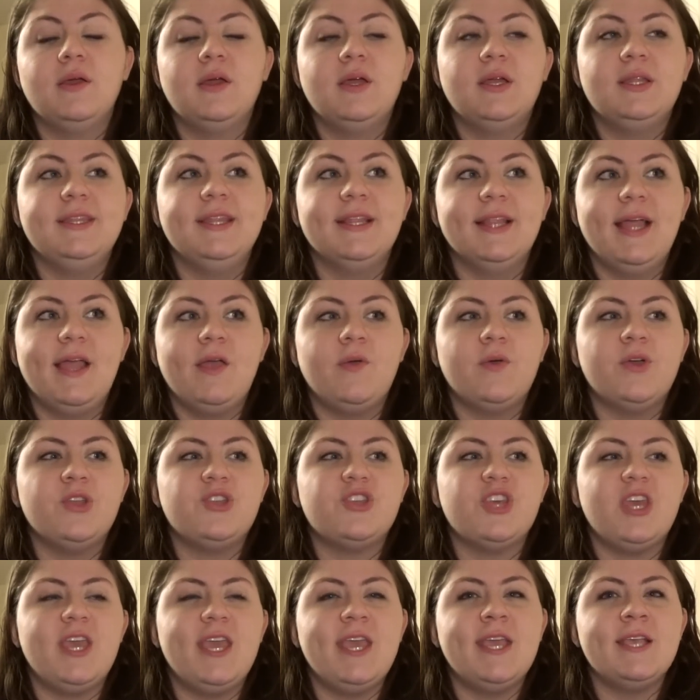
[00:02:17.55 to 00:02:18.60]
the
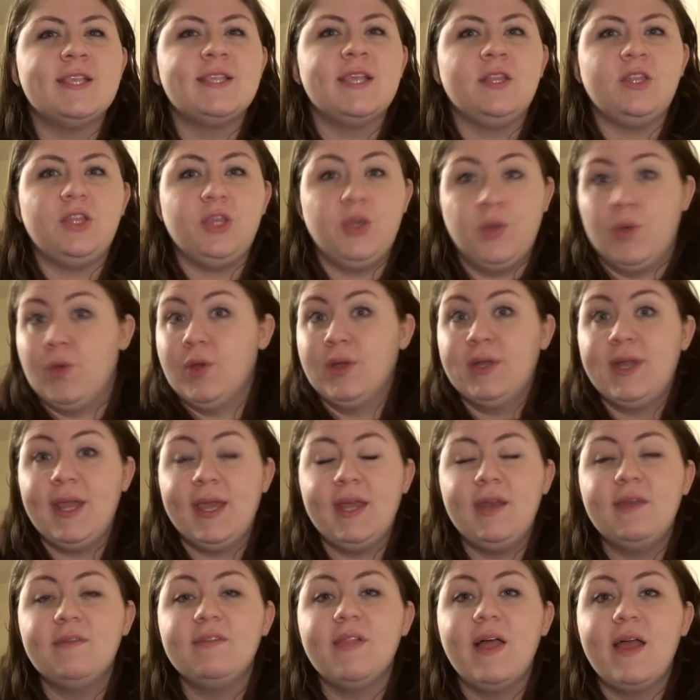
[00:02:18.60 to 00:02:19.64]
language isn't your
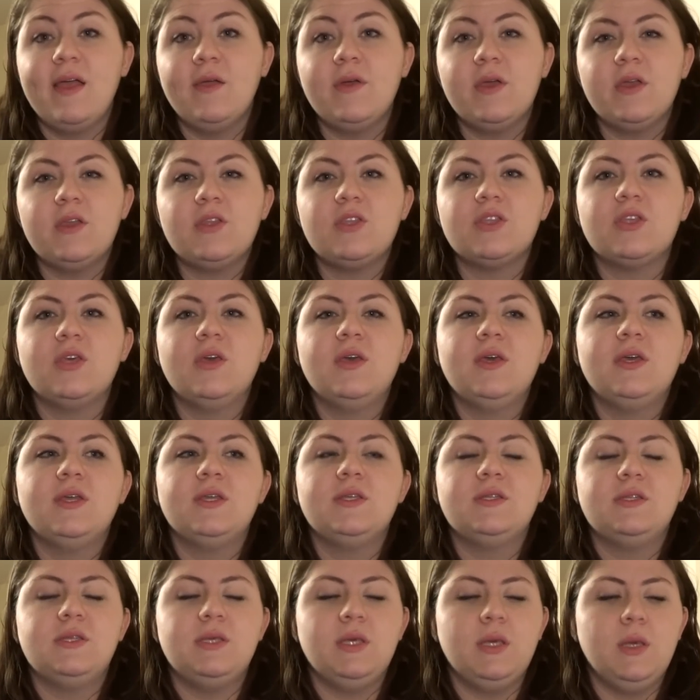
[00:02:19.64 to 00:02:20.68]
native language
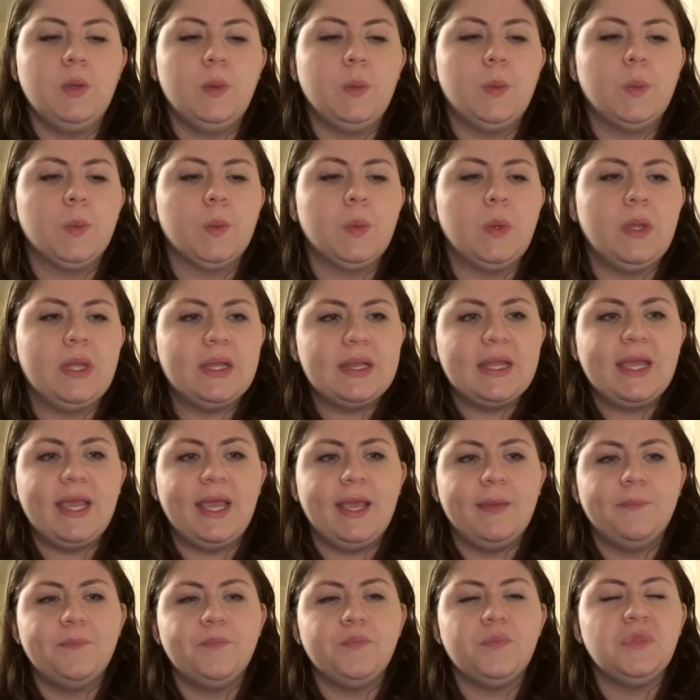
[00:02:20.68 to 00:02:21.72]
to
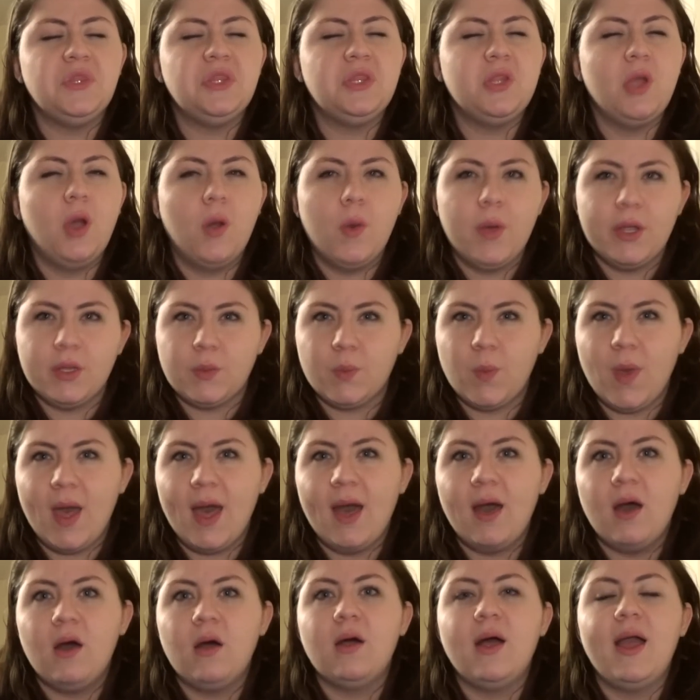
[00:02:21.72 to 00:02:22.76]
really know it
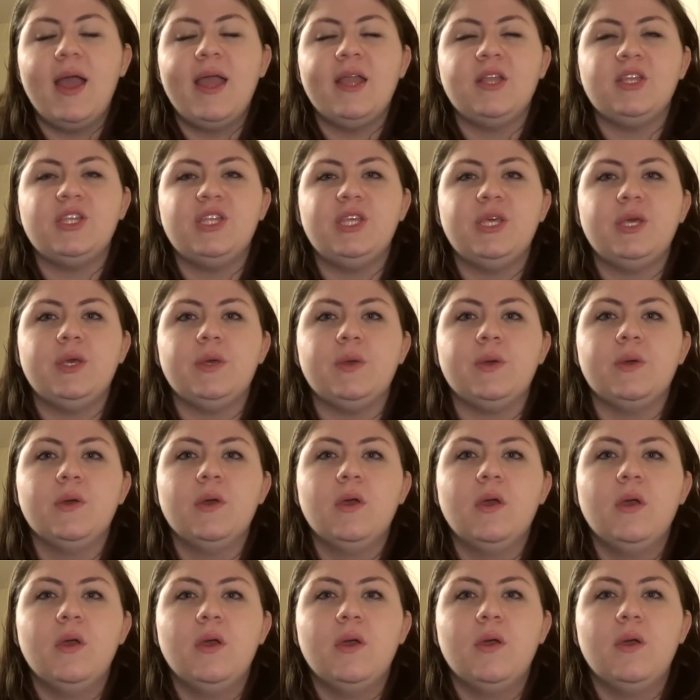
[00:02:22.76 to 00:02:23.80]
well and to
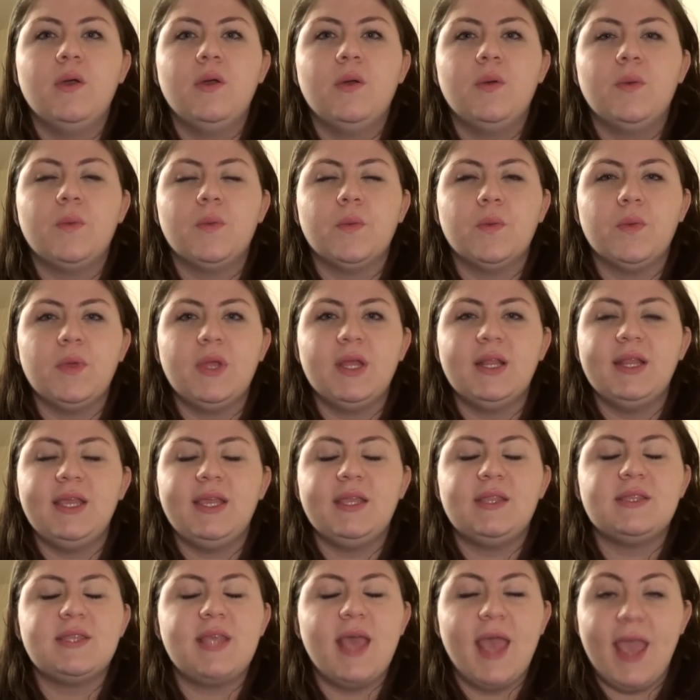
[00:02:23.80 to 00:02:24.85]

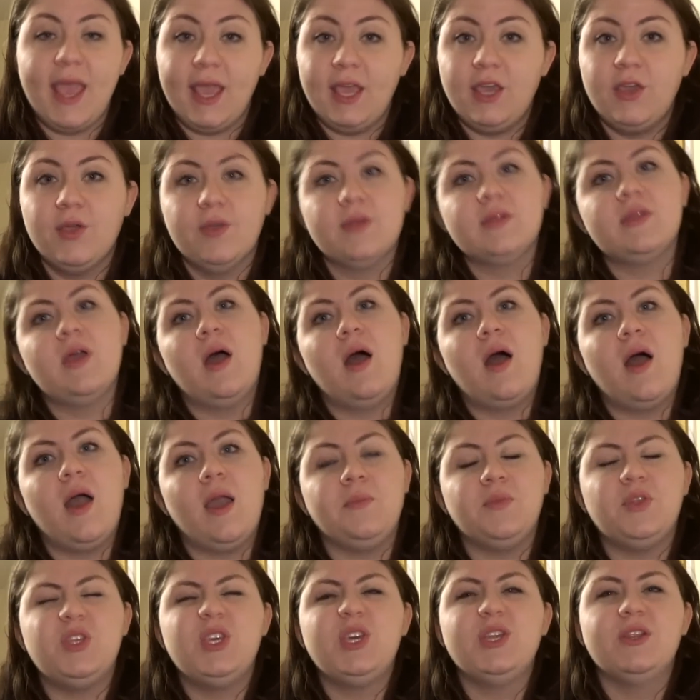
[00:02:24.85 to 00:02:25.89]
really take your
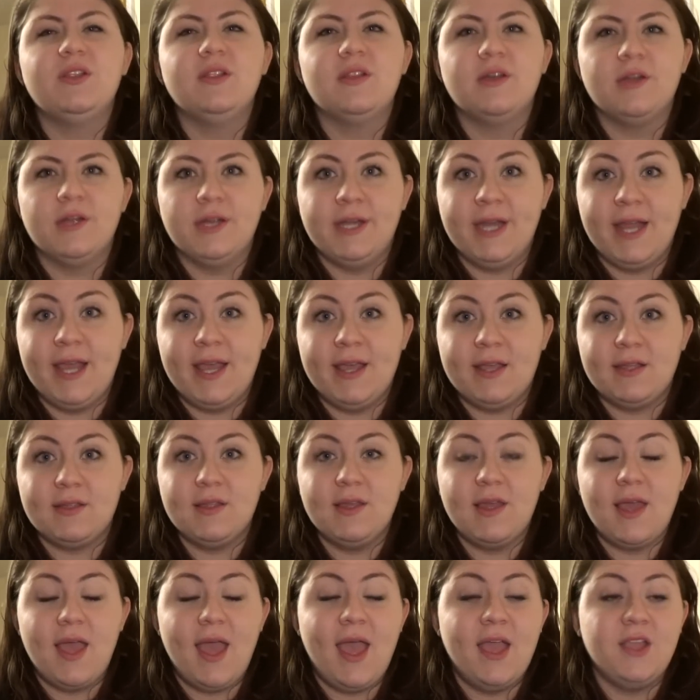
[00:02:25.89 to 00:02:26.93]
time to learn it
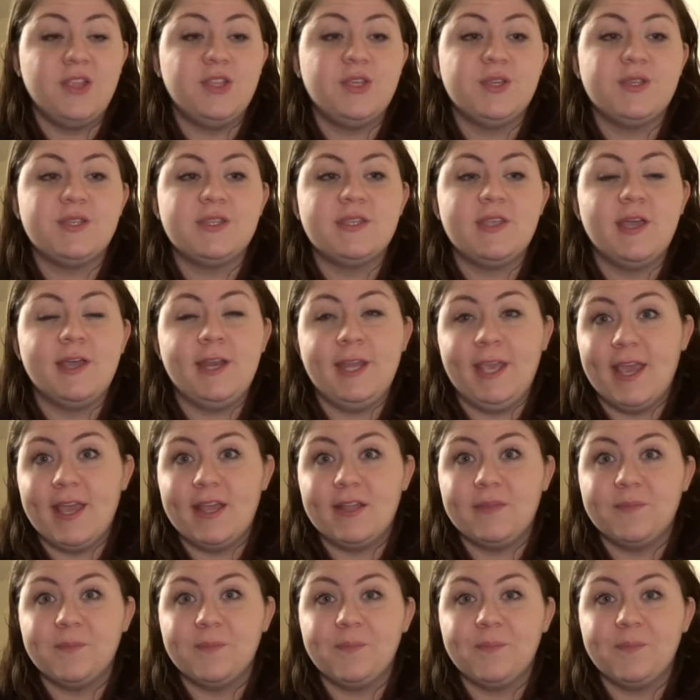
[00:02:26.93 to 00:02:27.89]
and to study it.